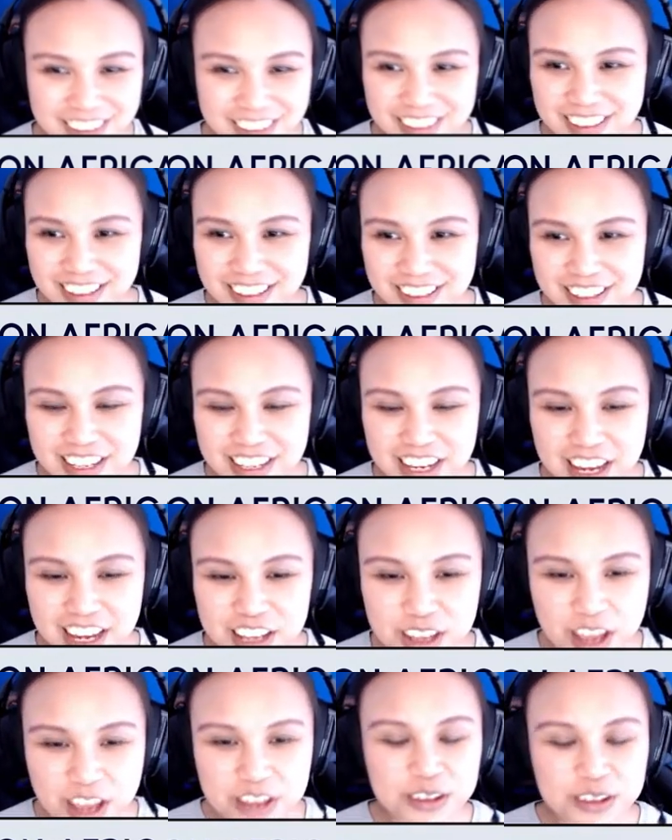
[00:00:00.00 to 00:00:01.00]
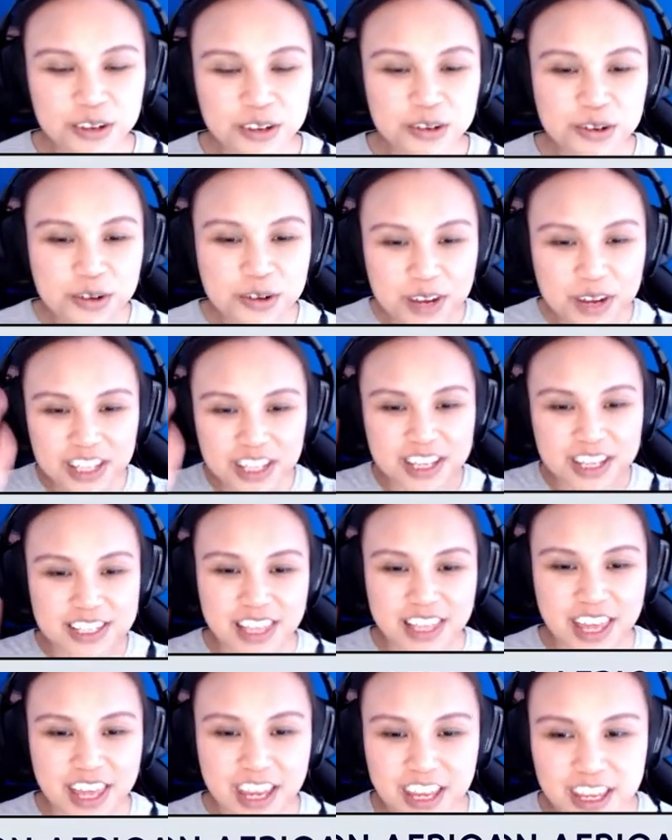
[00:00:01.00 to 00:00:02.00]
Yeah, I don't know whether it's
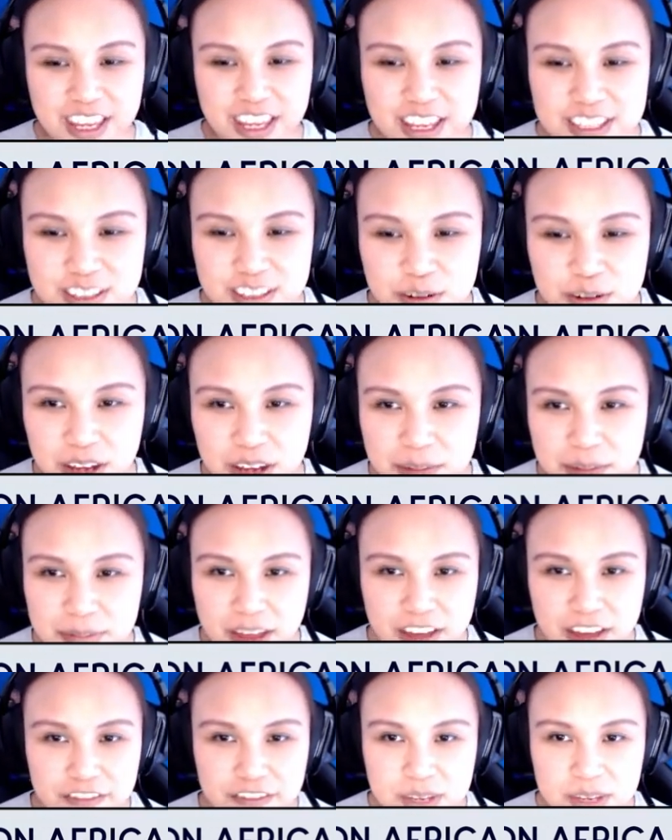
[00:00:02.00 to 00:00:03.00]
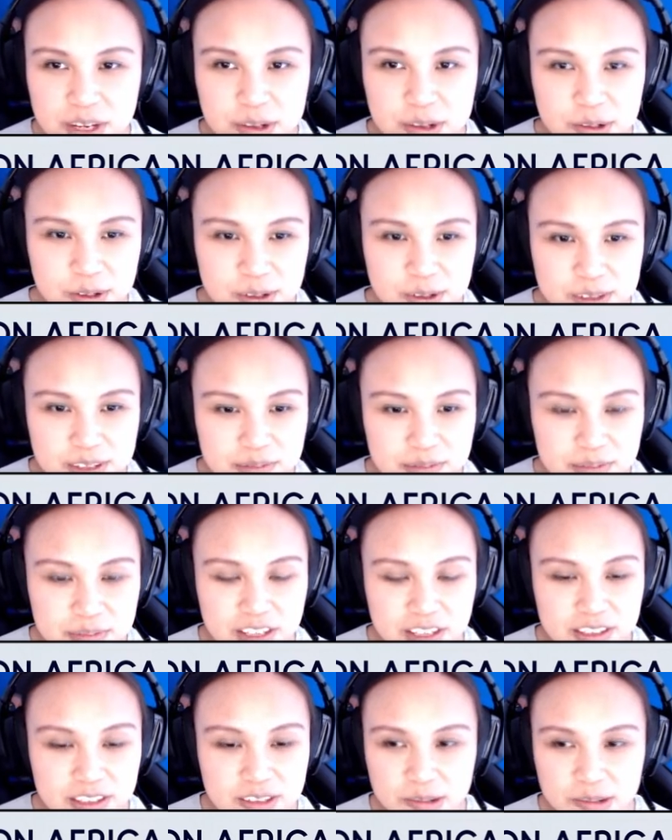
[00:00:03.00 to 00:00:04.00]
like it's only applied for me or
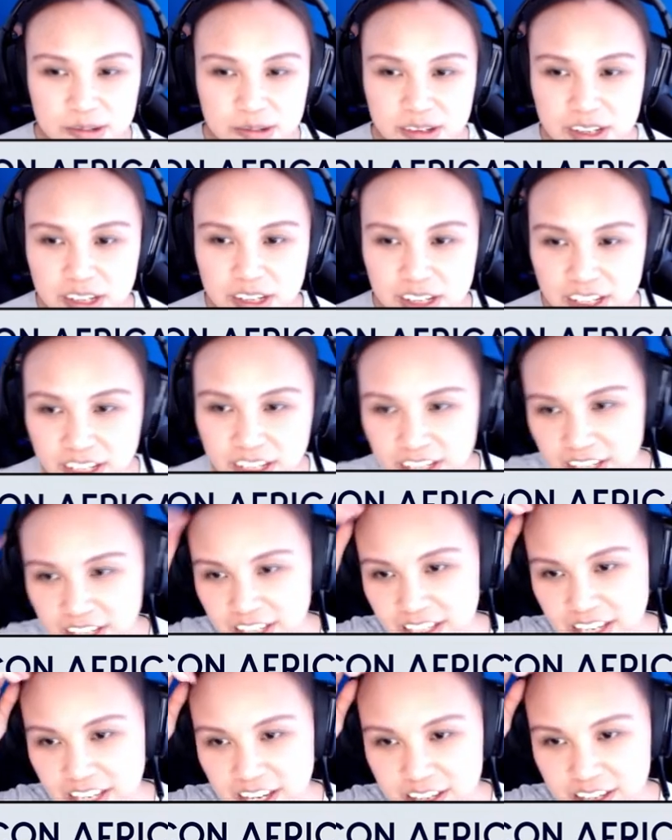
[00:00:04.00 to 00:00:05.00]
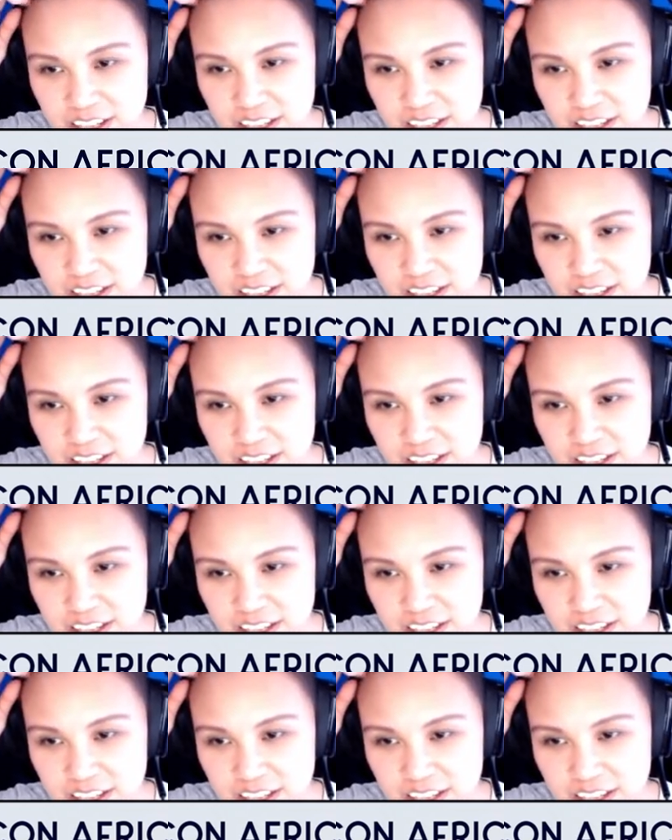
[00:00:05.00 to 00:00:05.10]
something. So yeah.